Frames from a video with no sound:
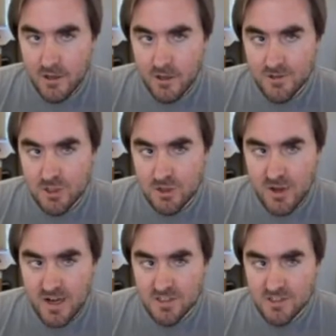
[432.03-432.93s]
and all
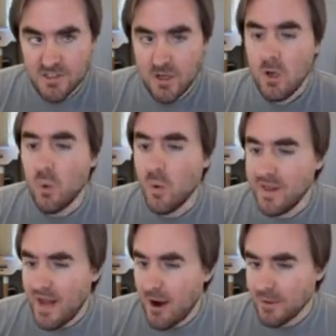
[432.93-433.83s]
stress
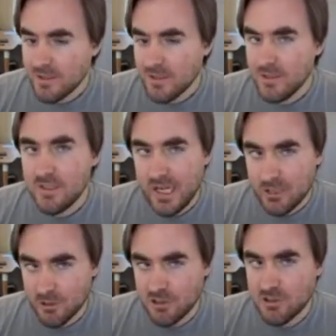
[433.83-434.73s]
without
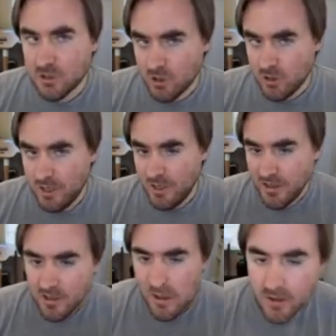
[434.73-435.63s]
dangerous surgery.
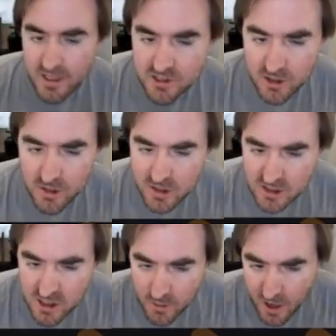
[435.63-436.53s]
Okay, so you can
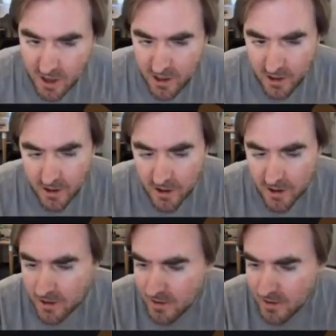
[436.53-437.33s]
see right here